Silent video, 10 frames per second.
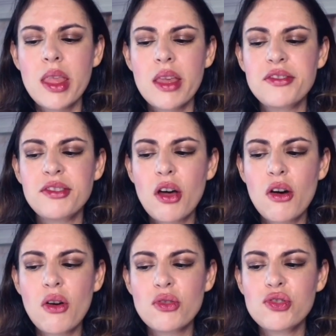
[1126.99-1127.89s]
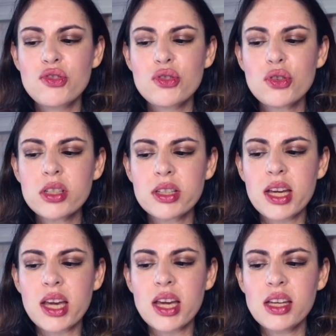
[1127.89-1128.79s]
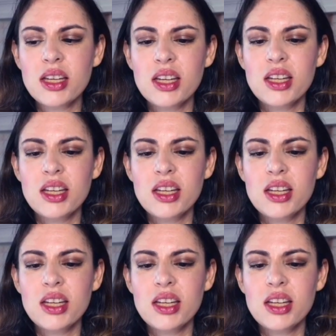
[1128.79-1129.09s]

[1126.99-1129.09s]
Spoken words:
So certainly,